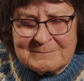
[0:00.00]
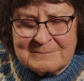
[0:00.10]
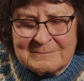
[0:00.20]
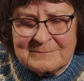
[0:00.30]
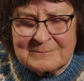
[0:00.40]

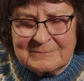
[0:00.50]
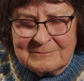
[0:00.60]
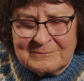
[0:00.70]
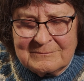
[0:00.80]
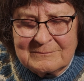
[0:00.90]

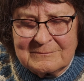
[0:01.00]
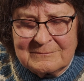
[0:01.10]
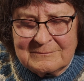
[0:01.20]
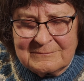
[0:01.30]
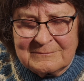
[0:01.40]

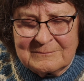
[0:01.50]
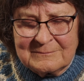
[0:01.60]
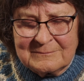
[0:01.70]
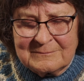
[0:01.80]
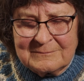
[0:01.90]

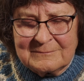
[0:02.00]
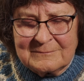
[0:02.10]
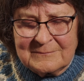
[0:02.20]
Nobody speaks.